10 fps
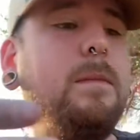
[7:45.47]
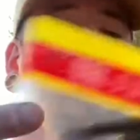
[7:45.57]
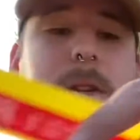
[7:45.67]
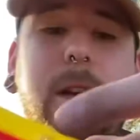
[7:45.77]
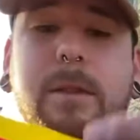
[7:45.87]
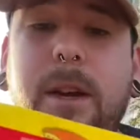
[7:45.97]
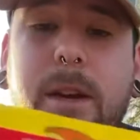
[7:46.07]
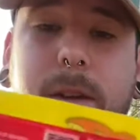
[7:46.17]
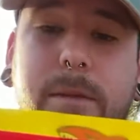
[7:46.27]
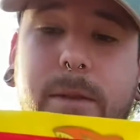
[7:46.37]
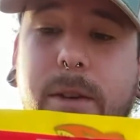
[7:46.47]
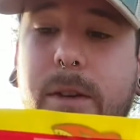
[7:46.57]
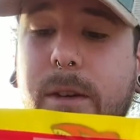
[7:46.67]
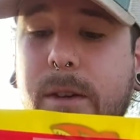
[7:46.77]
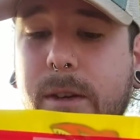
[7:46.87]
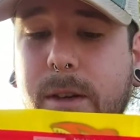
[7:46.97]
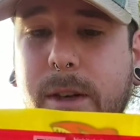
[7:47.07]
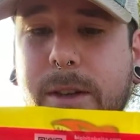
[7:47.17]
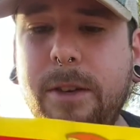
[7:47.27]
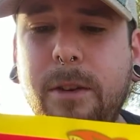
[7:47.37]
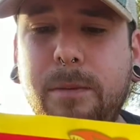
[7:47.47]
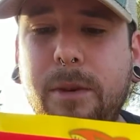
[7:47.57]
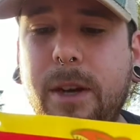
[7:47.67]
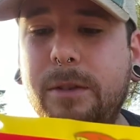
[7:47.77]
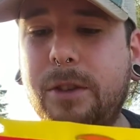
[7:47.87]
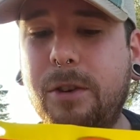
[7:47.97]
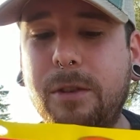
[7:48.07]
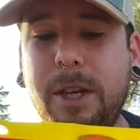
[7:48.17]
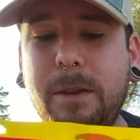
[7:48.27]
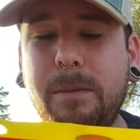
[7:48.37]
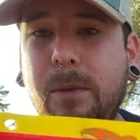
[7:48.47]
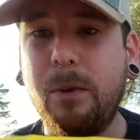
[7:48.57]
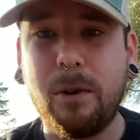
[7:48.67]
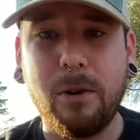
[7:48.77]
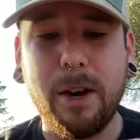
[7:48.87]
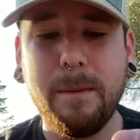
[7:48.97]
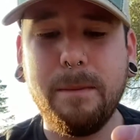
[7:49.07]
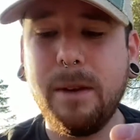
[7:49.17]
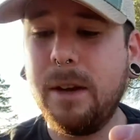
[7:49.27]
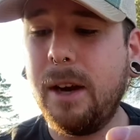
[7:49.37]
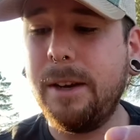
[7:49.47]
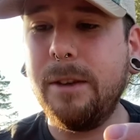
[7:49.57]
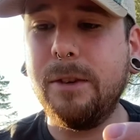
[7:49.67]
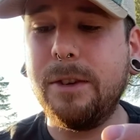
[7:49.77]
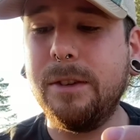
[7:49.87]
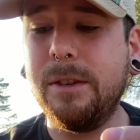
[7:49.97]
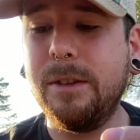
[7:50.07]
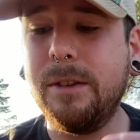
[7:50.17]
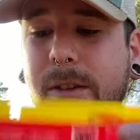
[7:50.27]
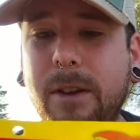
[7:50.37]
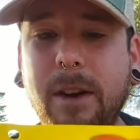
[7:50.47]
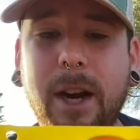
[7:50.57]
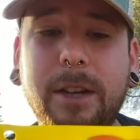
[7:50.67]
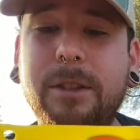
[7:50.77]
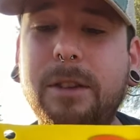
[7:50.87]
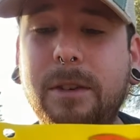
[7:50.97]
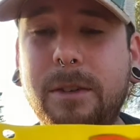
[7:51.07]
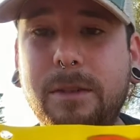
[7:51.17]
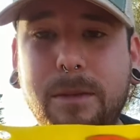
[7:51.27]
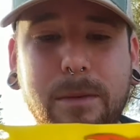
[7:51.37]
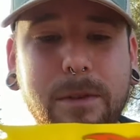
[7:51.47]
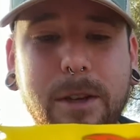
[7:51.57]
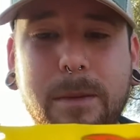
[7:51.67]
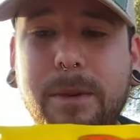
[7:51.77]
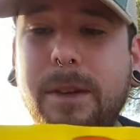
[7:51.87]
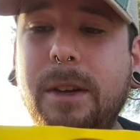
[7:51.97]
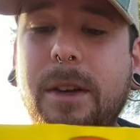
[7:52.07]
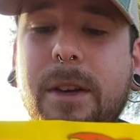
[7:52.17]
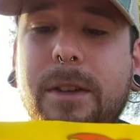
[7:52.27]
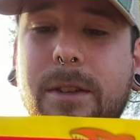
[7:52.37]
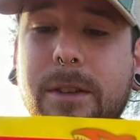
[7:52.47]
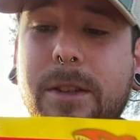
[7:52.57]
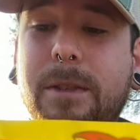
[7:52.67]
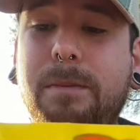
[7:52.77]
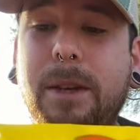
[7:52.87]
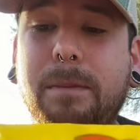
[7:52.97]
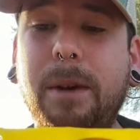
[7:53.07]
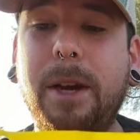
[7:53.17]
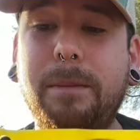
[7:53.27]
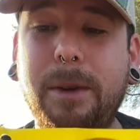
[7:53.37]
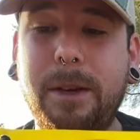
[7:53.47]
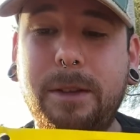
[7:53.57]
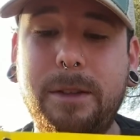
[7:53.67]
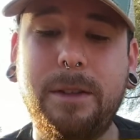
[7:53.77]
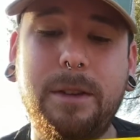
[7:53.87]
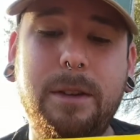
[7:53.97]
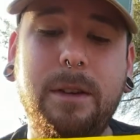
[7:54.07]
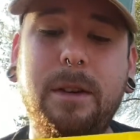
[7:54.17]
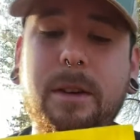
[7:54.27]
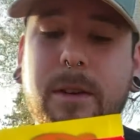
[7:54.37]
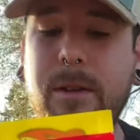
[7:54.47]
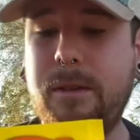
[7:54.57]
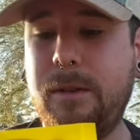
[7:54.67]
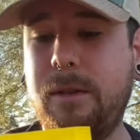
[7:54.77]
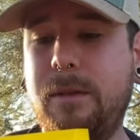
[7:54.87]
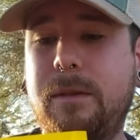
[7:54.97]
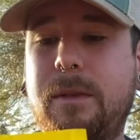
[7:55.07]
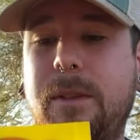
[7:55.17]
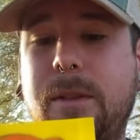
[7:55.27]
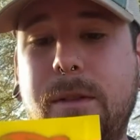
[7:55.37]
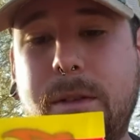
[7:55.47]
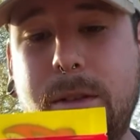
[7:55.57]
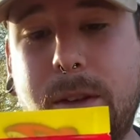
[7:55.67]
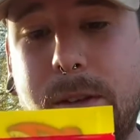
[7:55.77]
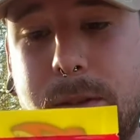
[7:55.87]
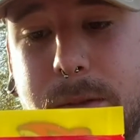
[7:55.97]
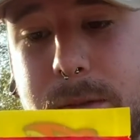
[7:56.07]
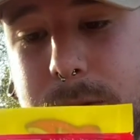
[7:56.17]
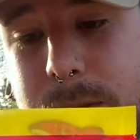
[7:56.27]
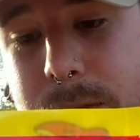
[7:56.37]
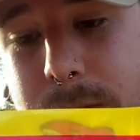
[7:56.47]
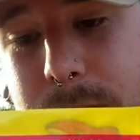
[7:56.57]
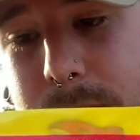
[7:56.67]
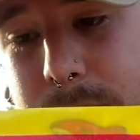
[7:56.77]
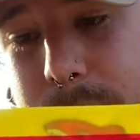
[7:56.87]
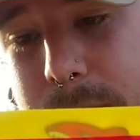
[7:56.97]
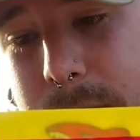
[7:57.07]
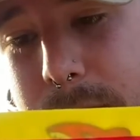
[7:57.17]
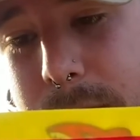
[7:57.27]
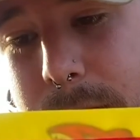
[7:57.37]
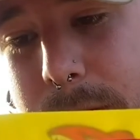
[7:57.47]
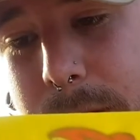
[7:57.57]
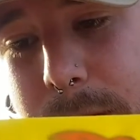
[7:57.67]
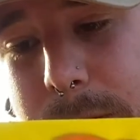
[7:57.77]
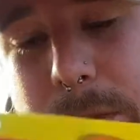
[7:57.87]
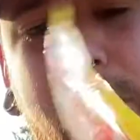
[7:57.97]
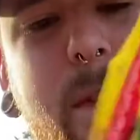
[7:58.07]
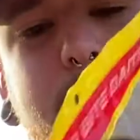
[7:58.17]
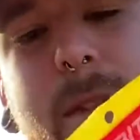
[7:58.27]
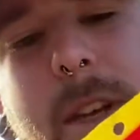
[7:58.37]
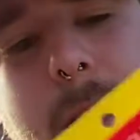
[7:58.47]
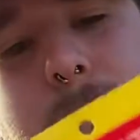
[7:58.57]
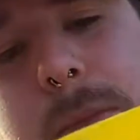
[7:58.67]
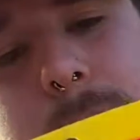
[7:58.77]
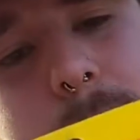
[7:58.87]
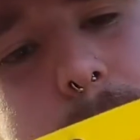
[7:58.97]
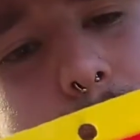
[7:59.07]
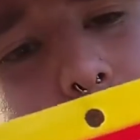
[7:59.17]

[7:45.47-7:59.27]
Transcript: Now we have, I think they're pronounced cream or creme. I never could, or actually no, these are the wrong company. So this is Big Bite Baits. So this looks like a little fluke type worm.